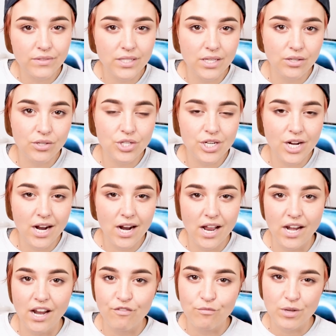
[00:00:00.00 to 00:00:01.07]
Skillshare,
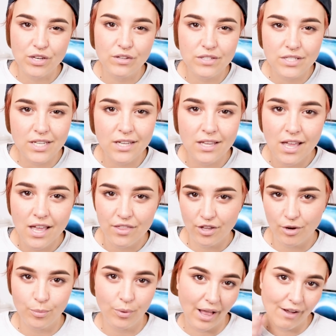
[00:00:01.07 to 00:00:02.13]
and I've been using
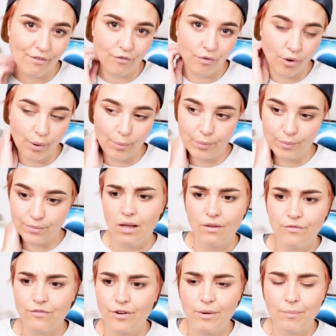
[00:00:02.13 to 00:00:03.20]
their platform
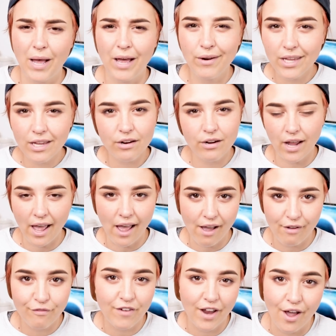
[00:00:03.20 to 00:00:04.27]
for about a year and a
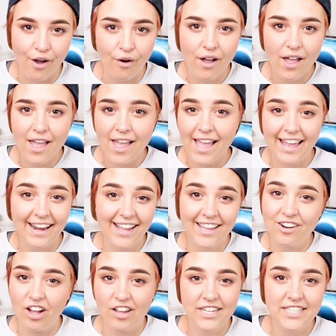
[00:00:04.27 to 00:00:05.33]
half now, and I
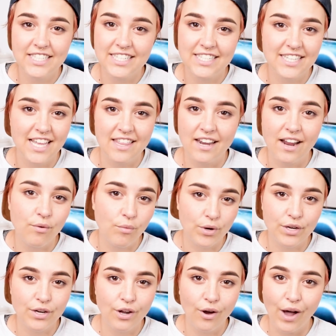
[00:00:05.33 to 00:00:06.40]
can honestly say that I
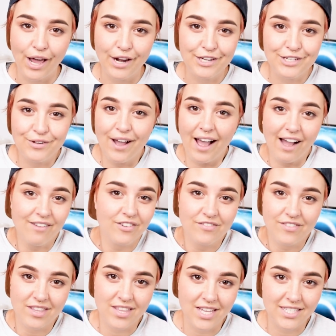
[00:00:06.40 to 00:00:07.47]
wouldn't know how to do half of
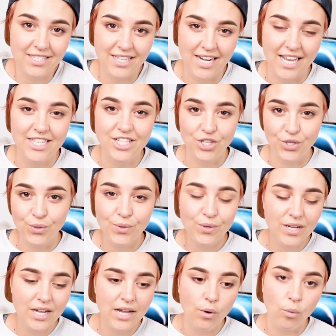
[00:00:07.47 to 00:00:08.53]
the things that I
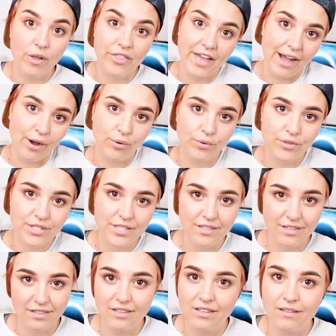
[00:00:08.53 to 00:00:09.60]
do without
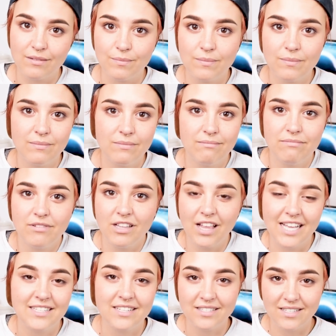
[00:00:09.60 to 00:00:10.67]
the
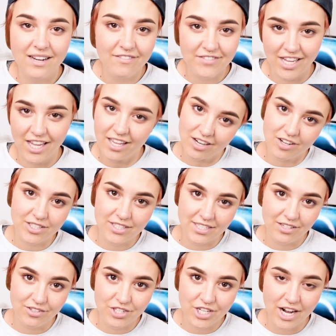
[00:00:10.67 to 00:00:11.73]
classes that I've taken on
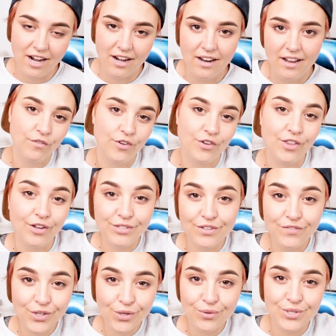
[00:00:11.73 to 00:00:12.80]
Skillshare. For those
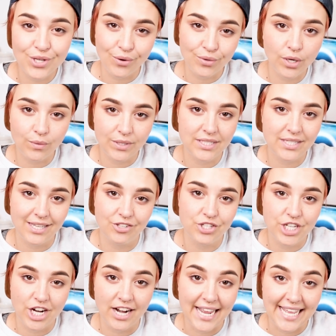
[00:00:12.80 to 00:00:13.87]
of you who don't know what
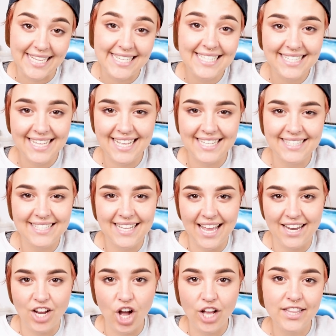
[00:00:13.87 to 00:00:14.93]
Skillshare is, it's
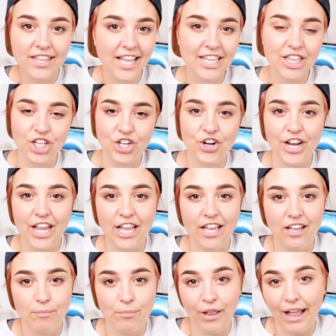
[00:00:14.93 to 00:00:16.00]
an online
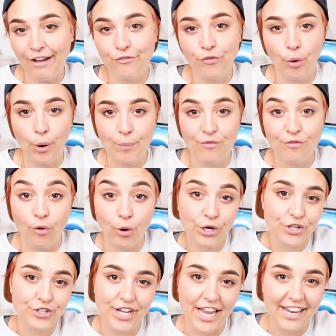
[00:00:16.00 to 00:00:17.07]
learning platform for
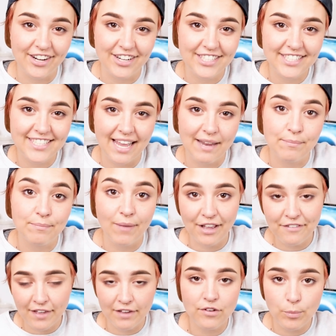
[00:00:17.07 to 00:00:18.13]
creators. And
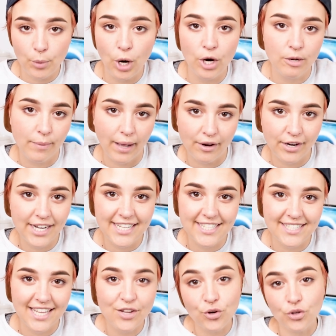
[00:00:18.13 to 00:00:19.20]
my favorite part about it
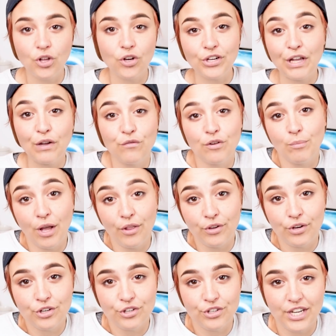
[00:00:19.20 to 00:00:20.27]
is that you're learning from
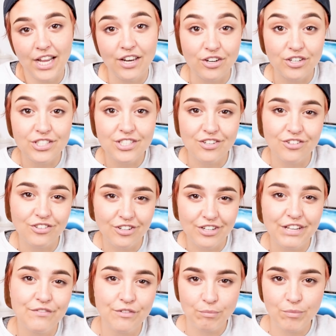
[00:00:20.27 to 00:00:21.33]
other creators. You're
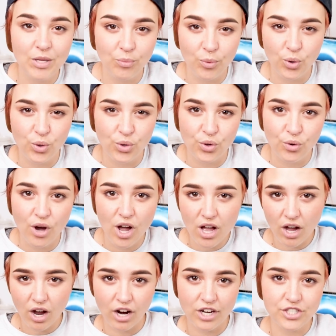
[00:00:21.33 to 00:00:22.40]
learning from people who
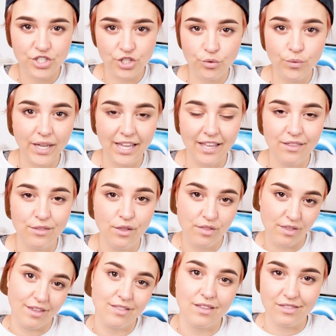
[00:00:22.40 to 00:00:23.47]
are doing the
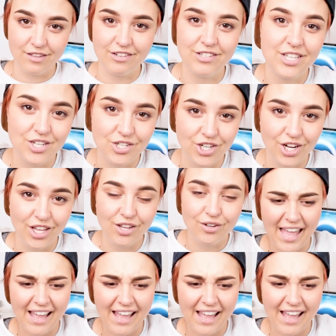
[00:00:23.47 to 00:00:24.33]
thing that they're teaching you.